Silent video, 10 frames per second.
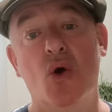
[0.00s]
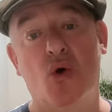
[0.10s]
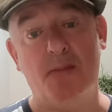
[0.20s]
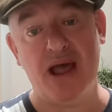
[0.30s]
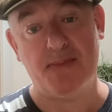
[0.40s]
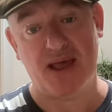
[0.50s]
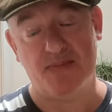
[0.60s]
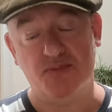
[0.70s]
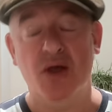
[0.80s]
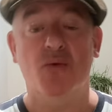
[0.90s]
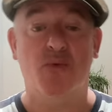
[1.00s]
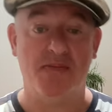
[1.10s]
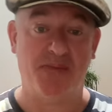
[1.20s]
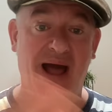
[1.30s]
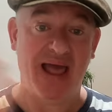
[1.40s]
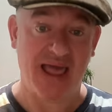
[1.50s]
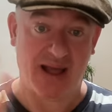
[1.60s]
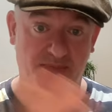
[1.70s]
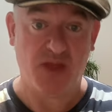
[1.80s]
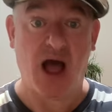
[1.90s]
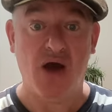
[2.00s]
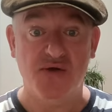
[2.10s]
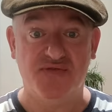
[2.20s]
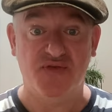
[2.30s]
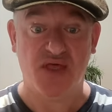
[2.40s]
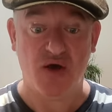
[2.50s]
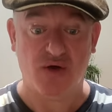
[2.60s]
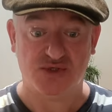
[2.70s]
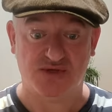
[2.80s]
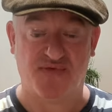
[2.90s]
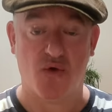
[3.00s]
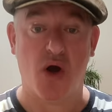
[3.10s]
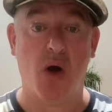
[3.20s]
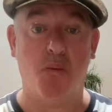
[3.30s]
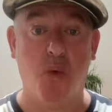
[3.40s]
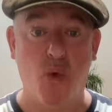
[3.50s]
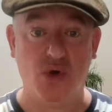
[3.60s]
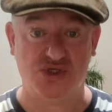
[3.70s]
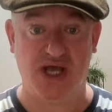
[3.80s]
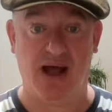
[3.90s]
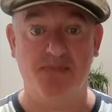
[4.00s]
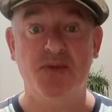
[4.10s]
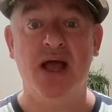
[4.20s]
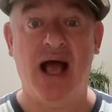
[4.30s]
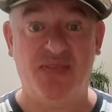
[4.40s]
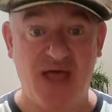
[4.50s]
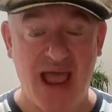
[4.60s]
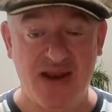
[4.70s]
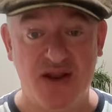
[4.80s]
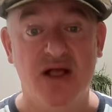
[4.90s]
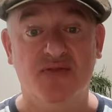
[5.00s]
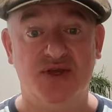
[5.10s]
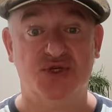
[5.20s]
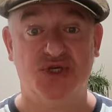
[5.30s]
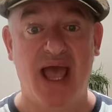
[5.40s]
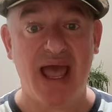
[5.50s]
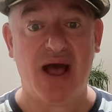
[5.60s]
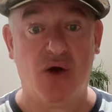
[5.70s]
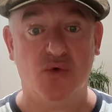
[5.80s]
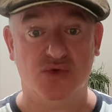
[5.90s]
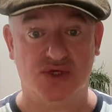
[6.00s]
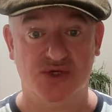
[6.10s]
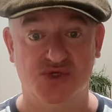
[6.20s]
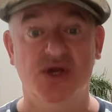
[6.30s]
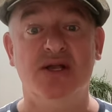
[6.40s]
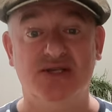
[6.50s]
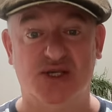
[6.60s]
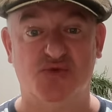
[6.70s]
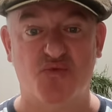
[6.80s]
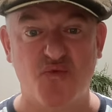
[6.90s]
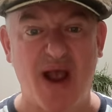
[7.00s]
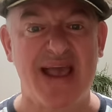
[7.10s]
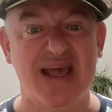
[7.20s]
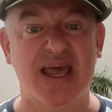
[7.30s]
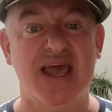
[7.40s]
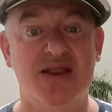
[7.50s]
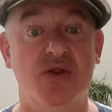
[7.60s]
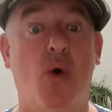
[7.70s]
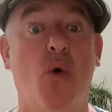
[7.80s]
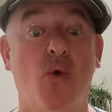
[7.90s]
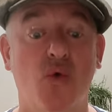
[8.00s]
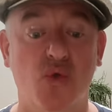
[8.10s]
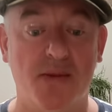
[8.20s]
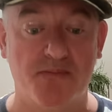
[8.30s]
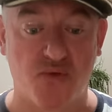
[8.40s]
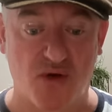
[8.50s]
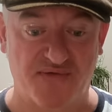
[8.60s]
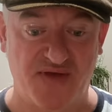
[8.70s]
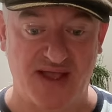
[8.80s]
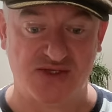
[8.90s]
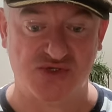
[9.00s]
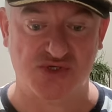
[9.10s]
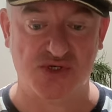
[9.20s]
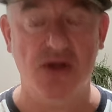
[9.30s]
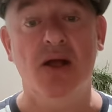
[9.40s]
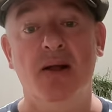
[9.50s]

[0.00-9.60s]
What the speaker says: Or maybe we're paying over the odds for our water, and then the shareholders just rake in all the profits.